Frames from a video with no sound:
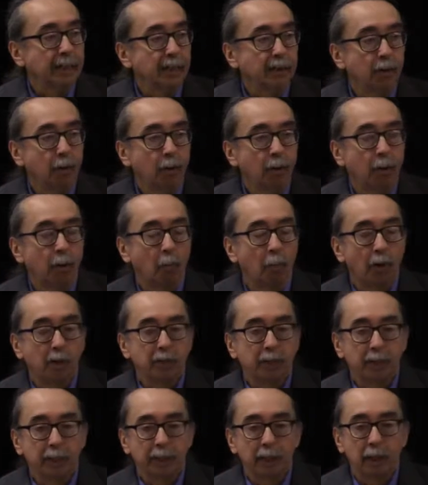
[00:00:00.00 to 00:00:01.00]
so it
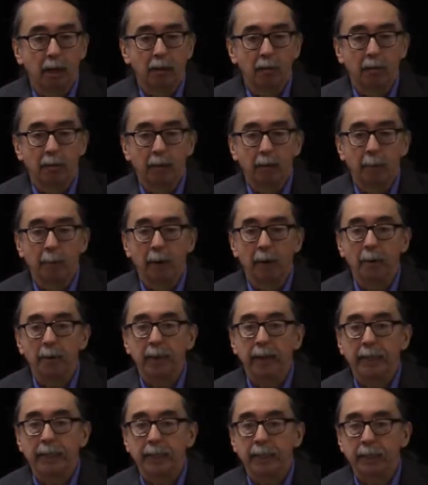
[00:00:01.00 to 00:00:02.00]
wasn't until about
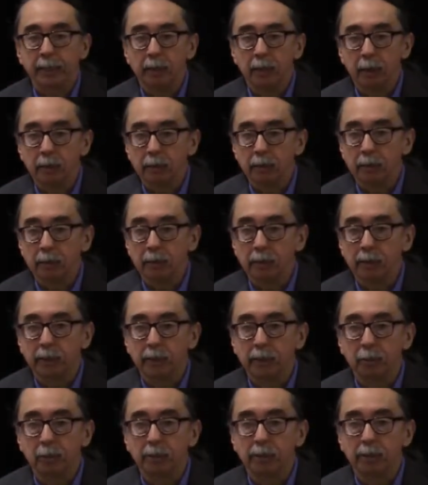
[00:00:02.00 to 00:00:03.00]
1900
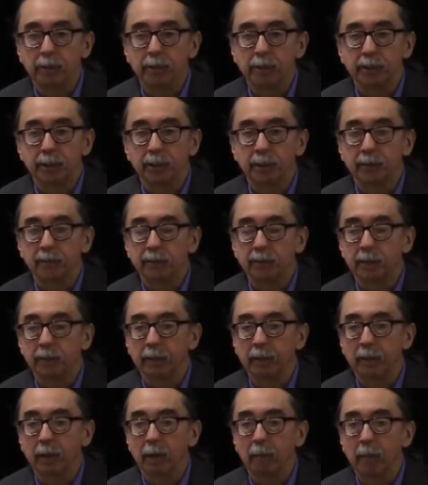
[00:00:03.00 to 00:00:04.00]
that there was a
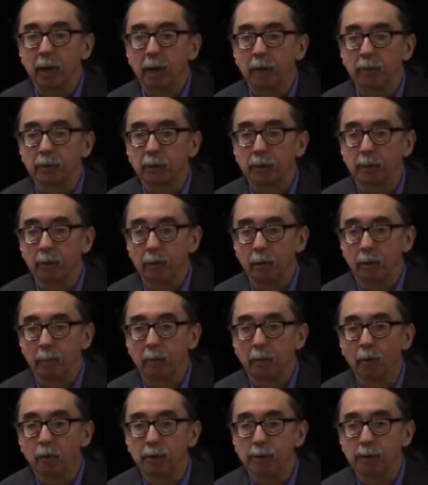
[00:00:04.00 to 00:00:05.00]
significant
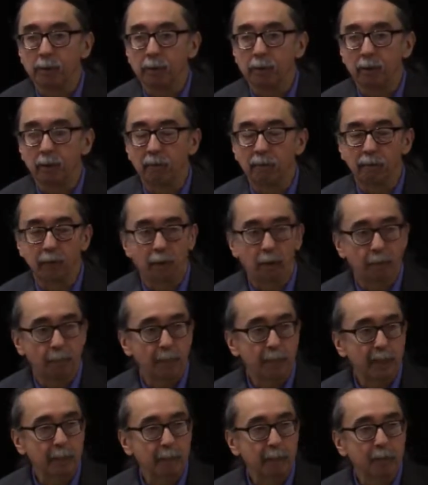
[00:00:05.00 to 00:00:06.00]
portion of
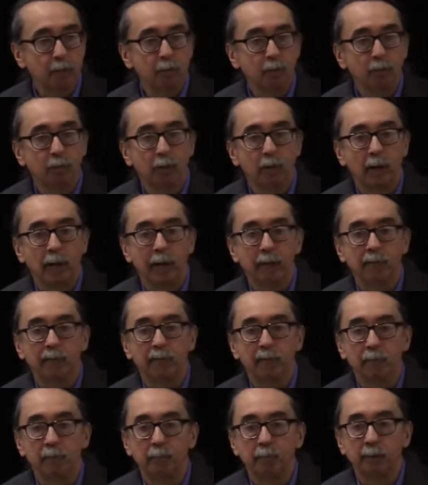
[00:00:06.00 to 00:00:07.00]
our people who
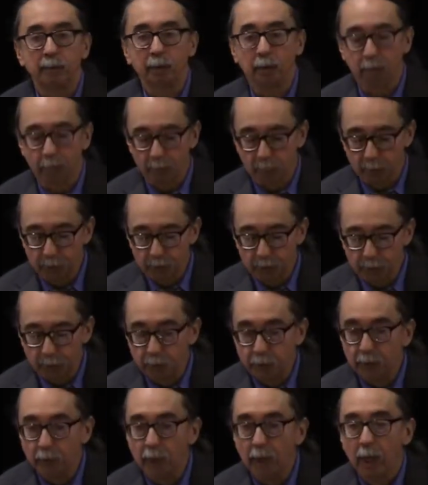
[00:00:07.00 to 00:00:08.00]
had become
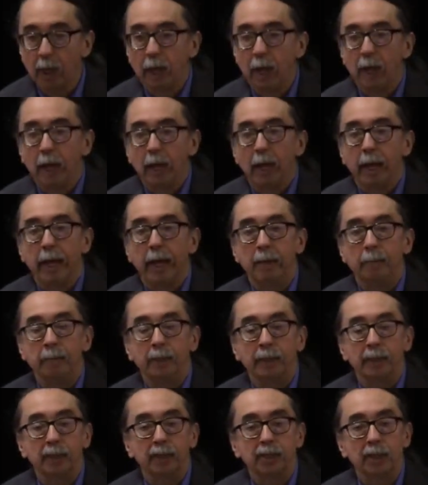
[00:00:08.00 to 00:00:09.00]
Christians. And
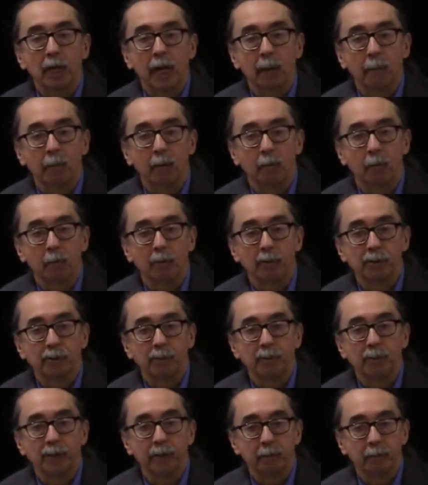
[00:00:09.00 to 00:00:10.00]
Pickett Chapel was
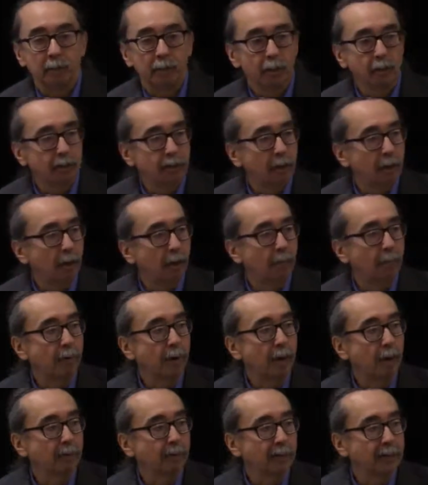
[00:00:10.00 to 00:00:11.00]
then built
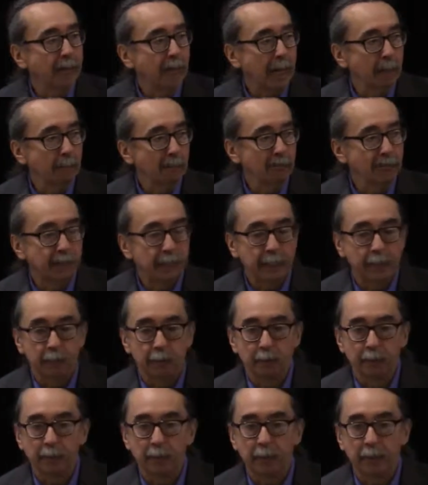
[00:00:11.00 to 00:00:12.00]
about the time of
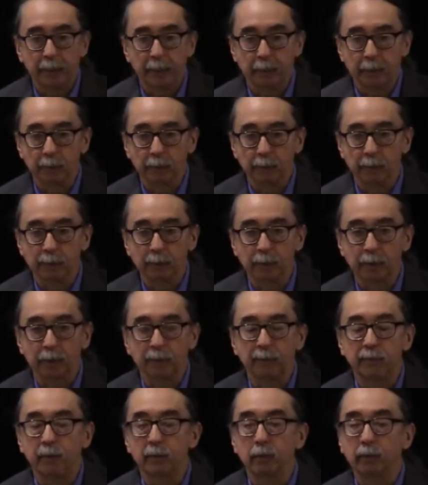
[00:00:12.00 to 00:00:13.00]
statehood in 1906.
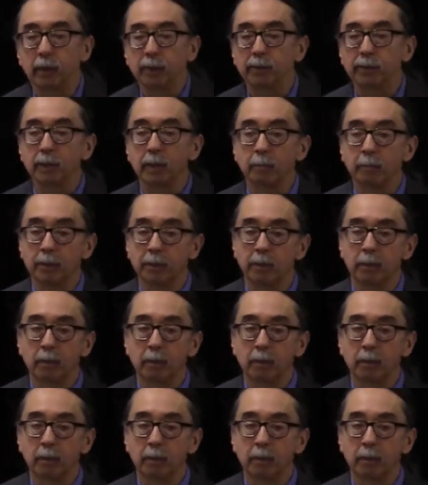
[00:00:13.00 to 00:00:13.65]
If you look at some of